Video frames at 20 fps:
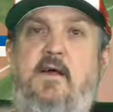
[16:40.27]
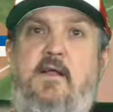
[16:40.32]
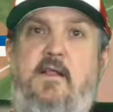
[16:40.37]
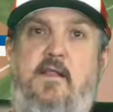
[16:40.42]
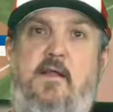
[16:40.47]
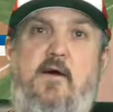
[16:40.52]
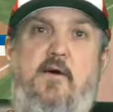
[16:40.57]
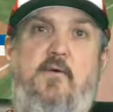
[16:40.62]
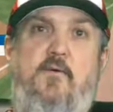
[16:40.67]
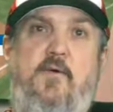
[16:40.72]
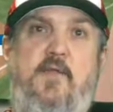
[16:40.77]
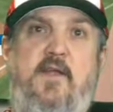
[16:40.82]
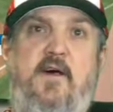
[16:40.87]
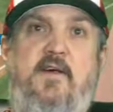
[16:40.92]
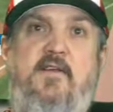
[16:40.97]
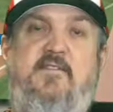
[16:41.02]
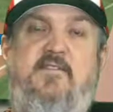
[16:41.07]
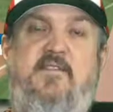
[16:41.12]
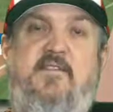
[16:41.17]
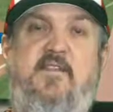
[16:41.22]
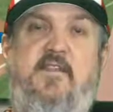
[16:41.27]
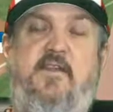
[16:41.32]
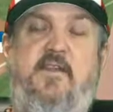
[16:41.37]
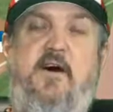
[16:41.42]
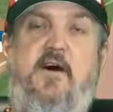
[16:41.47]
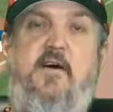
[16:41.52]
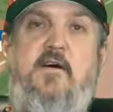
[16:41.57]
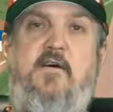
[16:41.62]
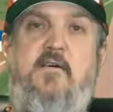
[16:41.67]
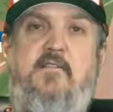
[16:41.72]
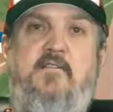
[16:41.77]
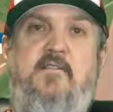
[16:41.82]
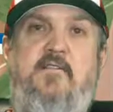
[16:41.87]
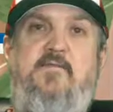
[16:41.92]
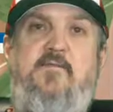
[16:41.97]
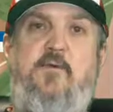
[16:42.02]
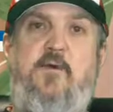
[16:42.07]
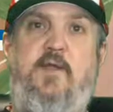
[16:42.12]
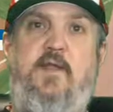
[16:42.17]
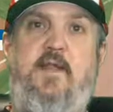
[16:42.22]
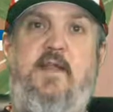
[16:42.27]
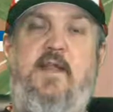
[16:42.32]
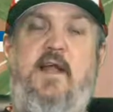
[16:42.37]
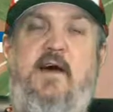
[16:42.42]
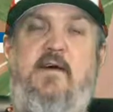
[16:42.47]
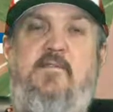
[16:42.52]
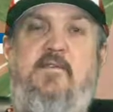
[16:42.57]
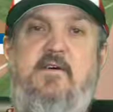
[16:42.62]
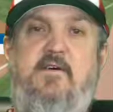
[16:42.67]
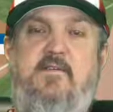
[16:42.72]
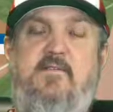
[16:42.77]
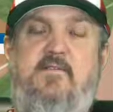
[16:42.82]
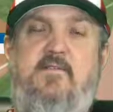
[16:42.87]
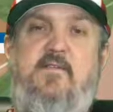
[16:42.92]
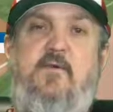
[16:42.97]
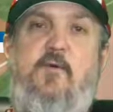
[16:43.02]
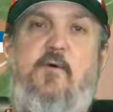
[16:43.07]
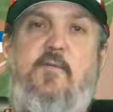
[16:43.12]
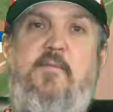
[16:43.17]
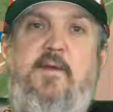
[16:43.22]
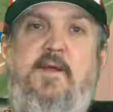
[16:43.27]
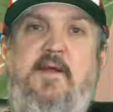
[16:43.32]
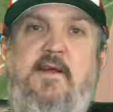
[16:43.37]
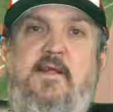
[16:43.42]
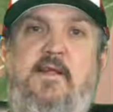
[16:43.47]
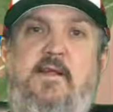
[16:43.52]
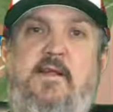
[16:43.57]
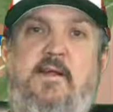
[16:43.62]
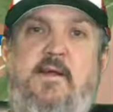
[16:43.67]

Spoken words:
along with us and the dogs if we did have a storm hit.